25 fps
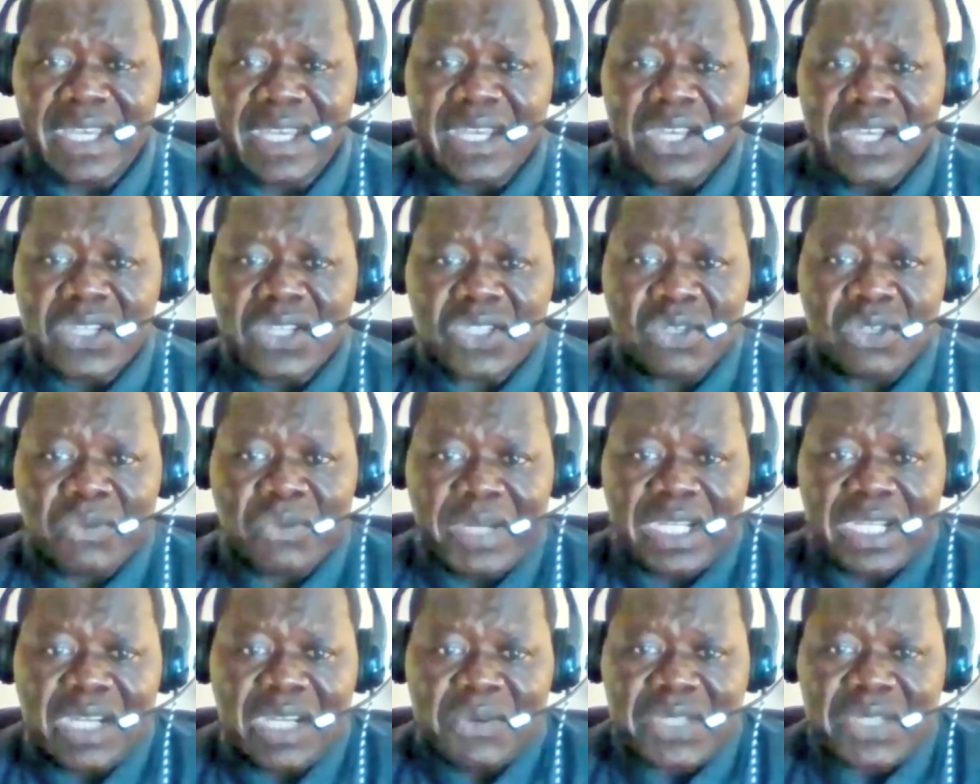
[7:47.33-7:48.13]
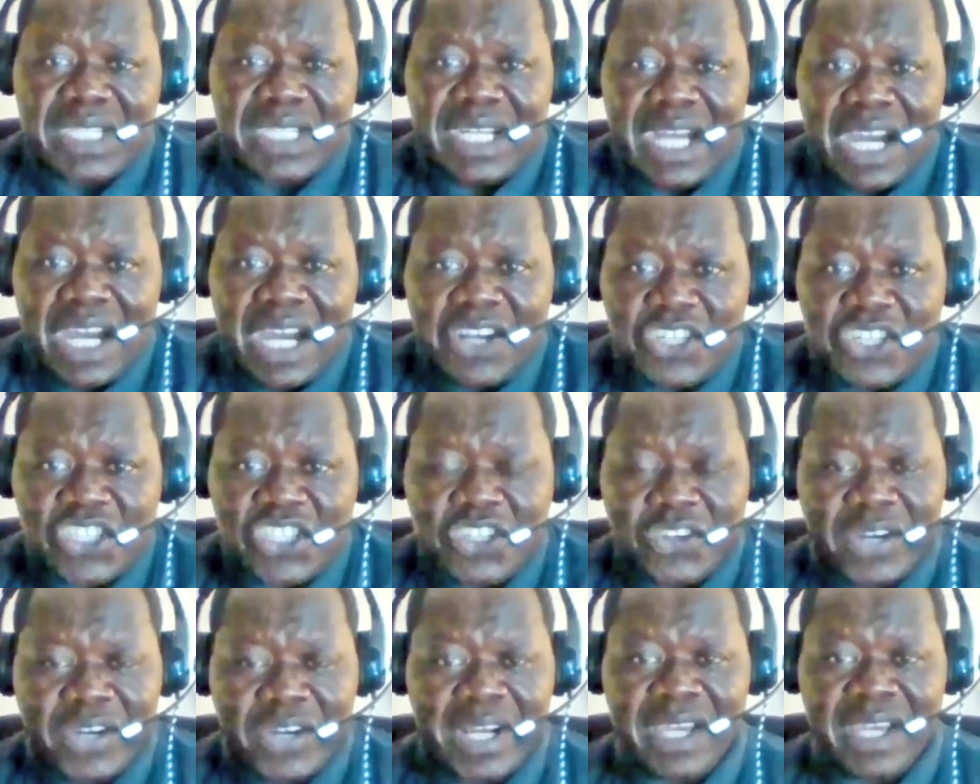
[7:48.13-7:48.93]
So when there was an
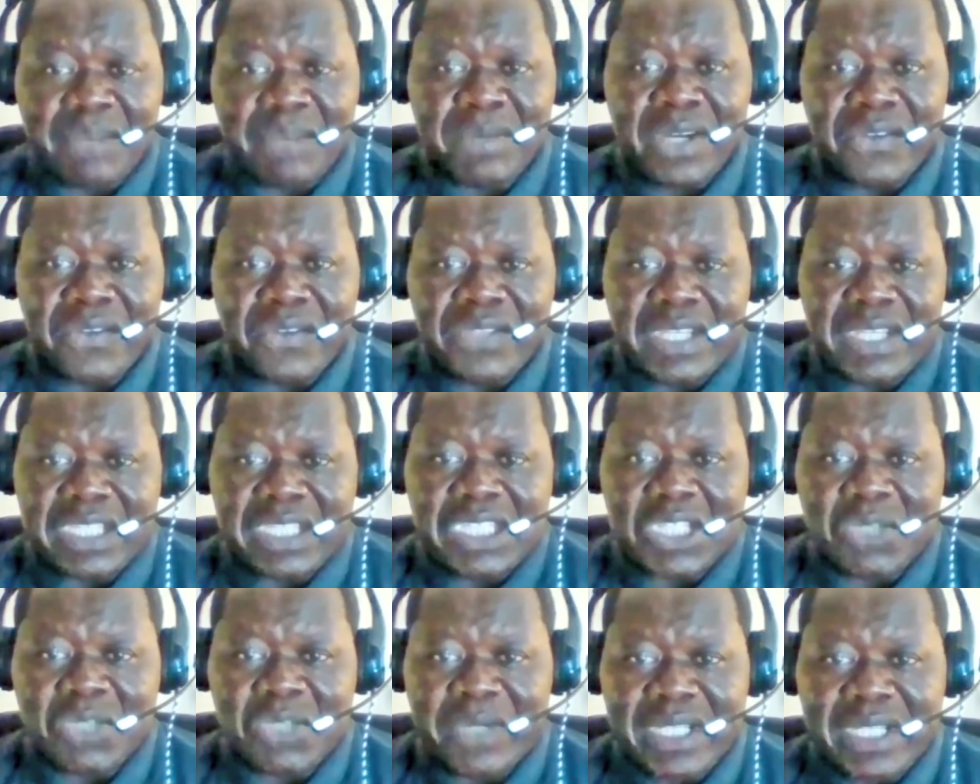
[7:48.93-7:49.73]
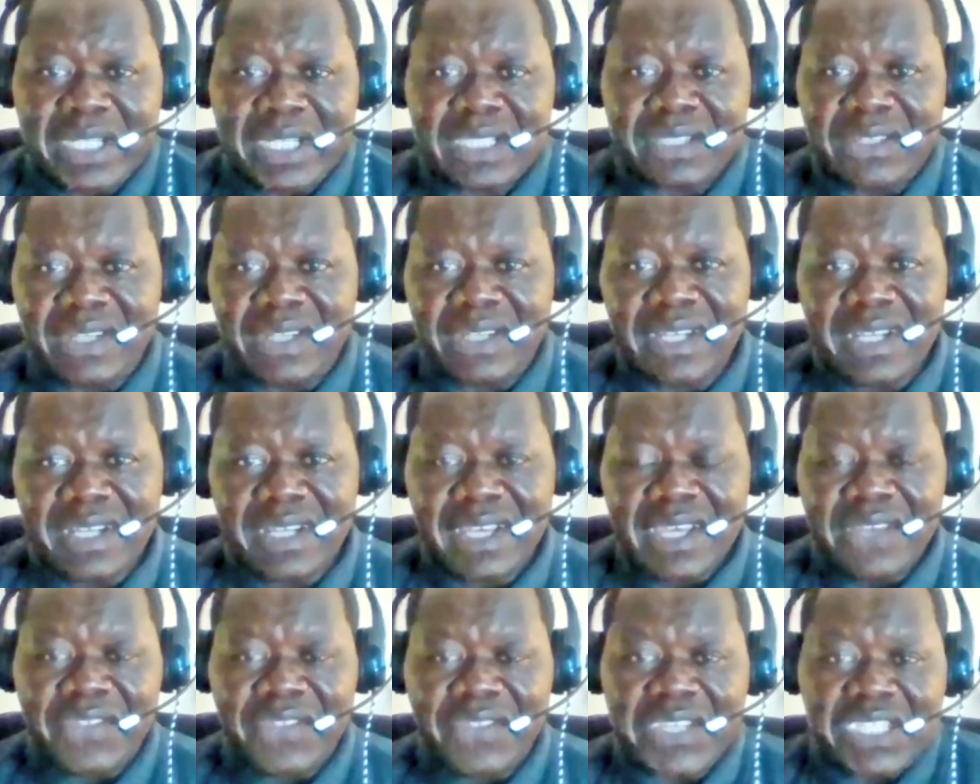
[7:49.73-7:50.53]
outcry about this situation,
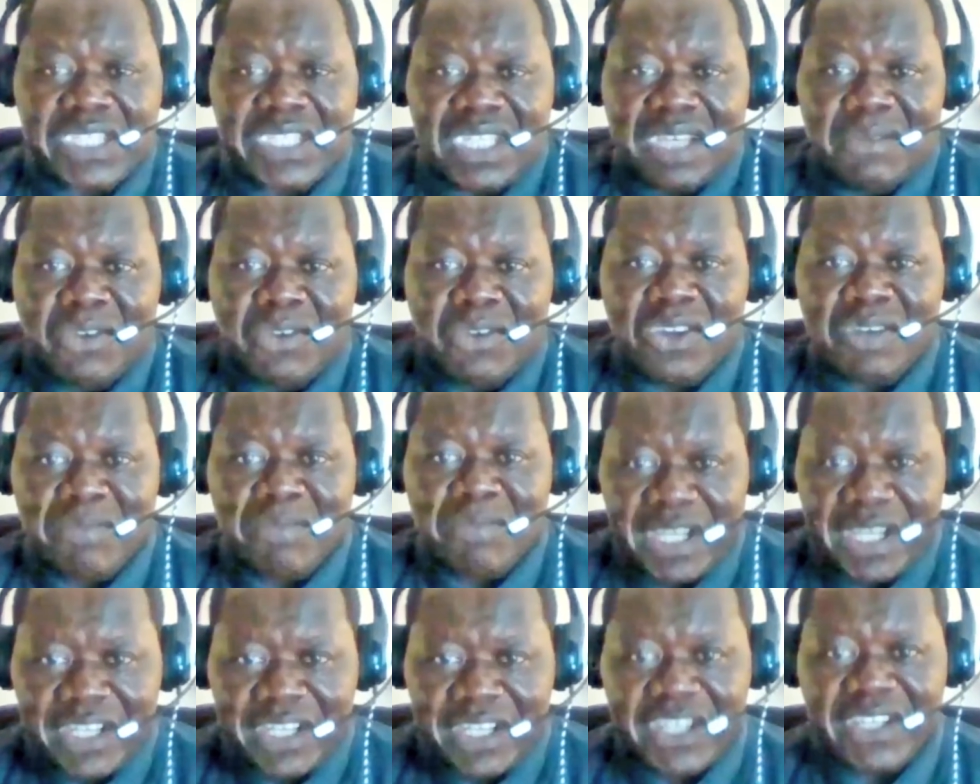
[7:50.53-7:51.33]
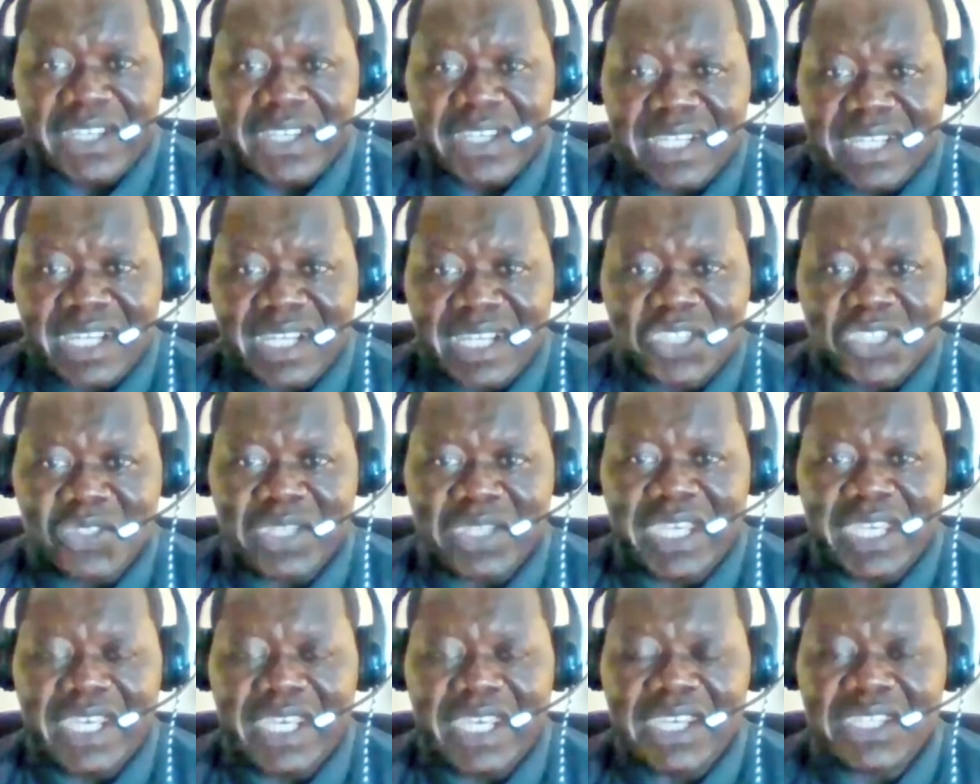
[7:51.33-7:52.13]
the same commander in
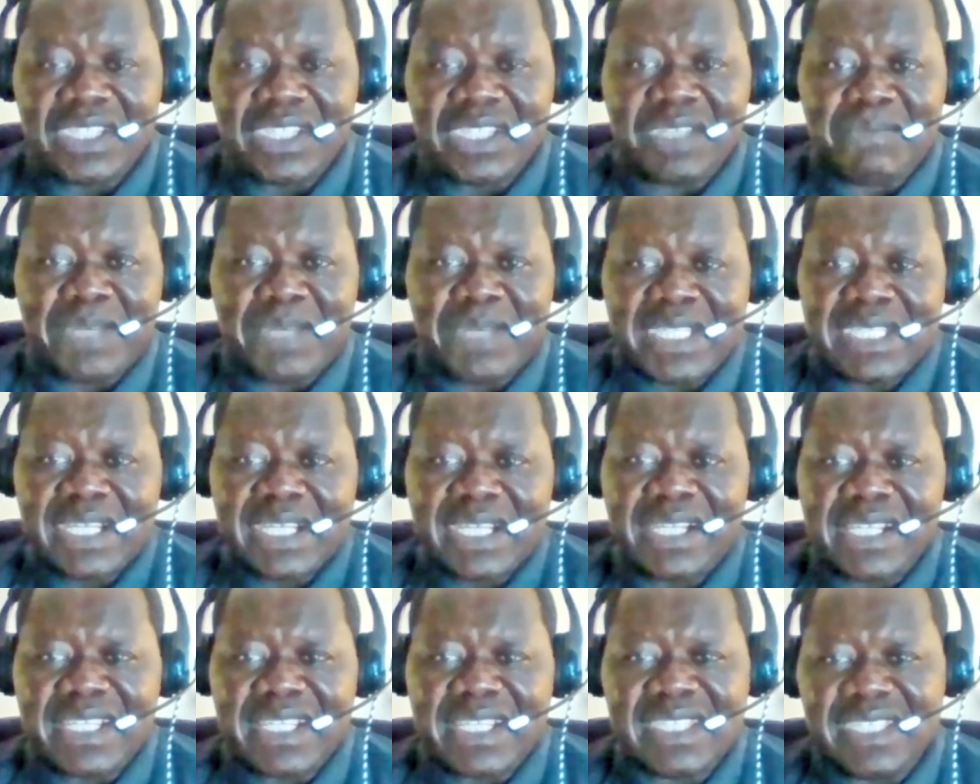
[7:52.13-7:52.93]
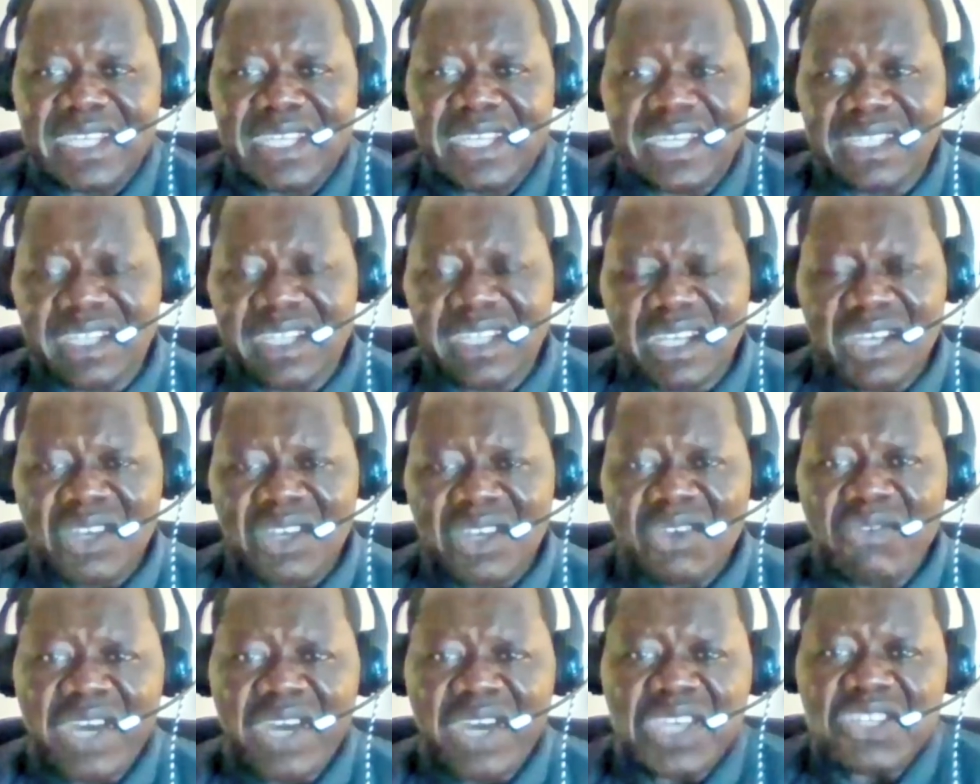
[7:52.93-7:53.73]
Kajo-Keji basically said,
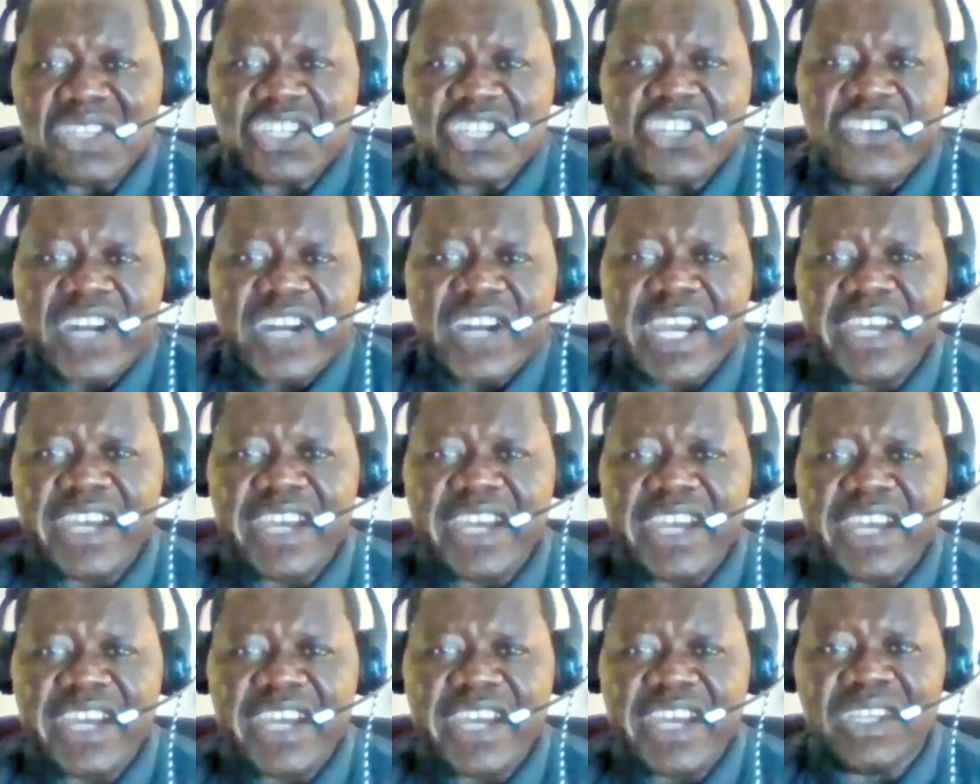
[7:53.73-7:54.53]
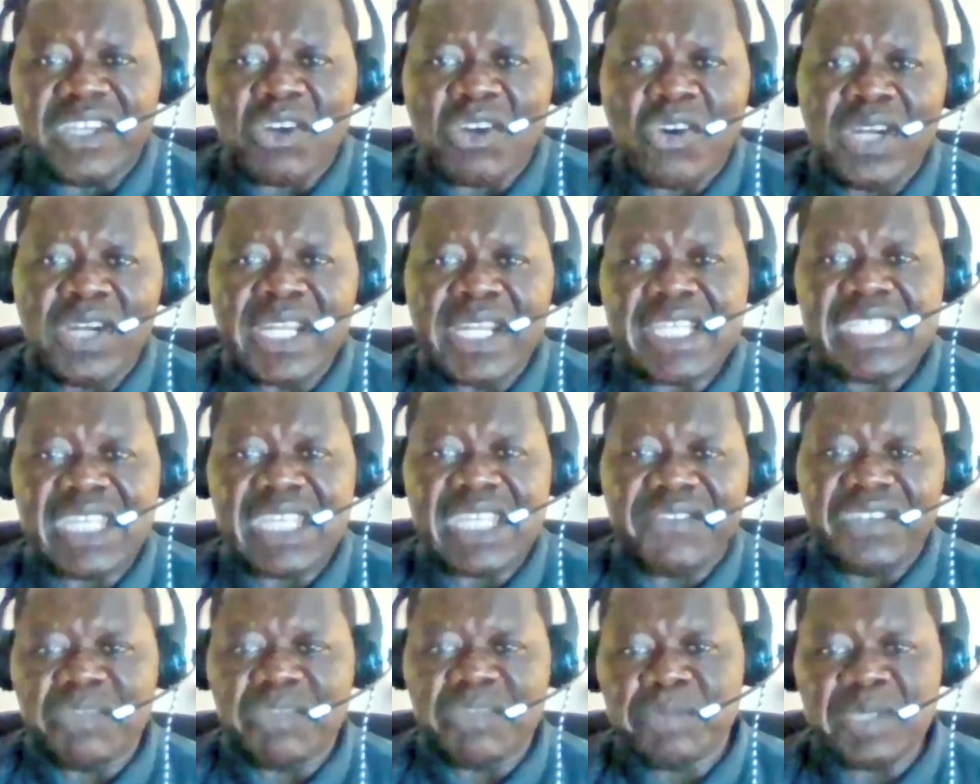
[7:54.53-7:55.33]
"Why are you crying? There are only
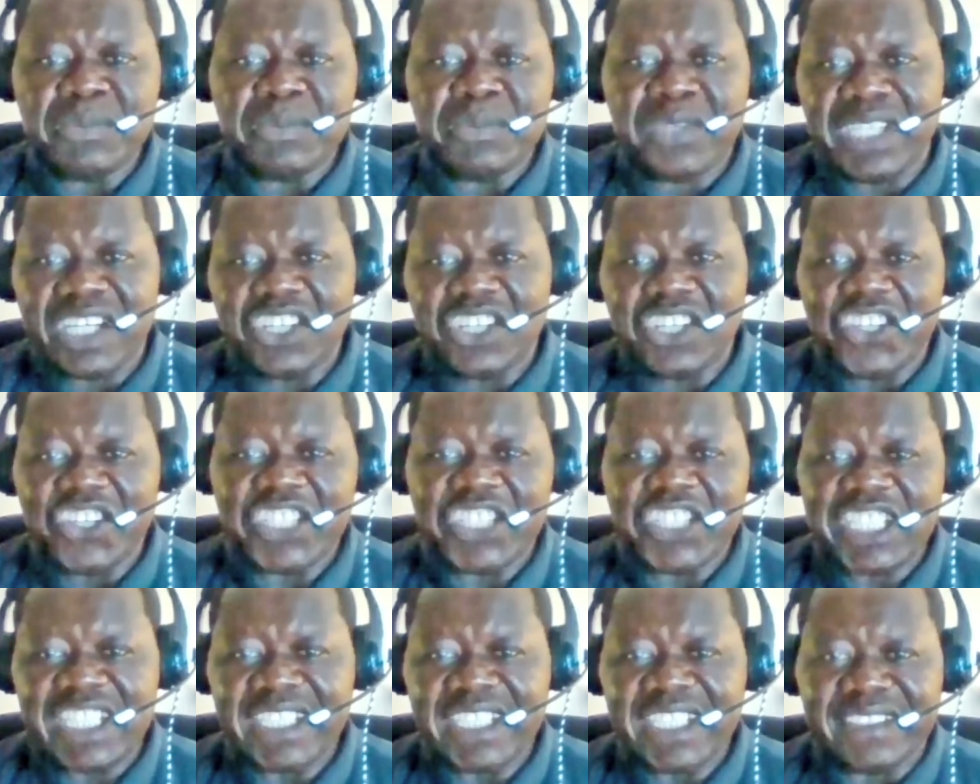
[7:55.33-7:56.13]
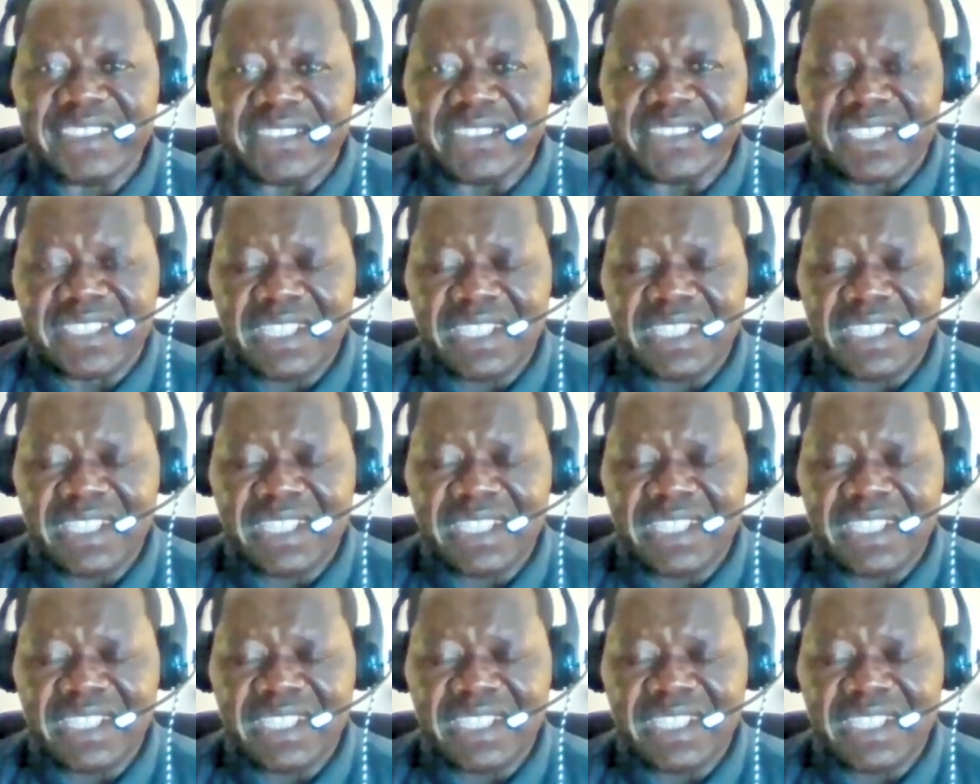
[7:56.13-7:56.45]
7 people that got killed."